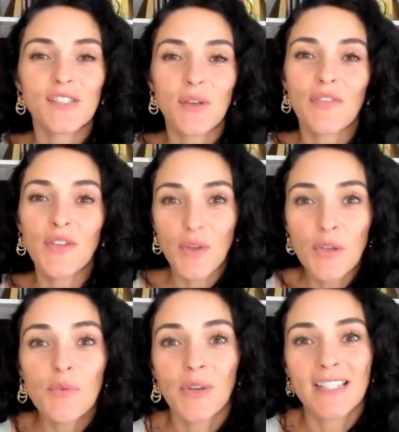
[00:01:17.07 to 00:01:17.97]
So if you know
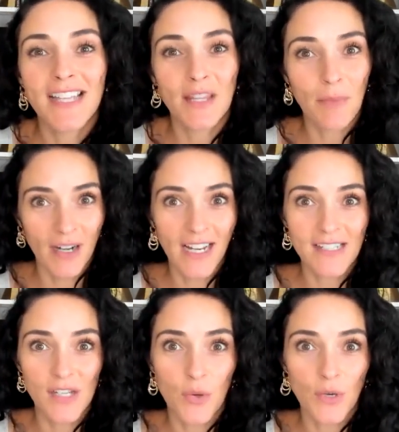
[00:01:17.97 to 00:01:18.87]
you want to take the
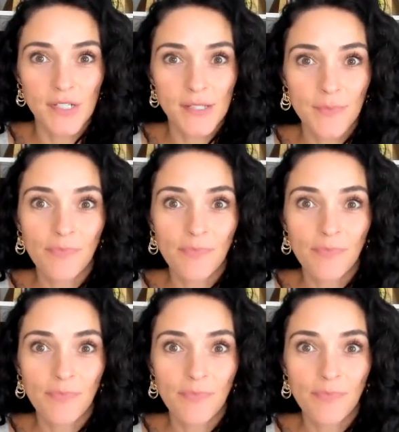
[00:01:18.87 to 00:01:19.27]
podcasting course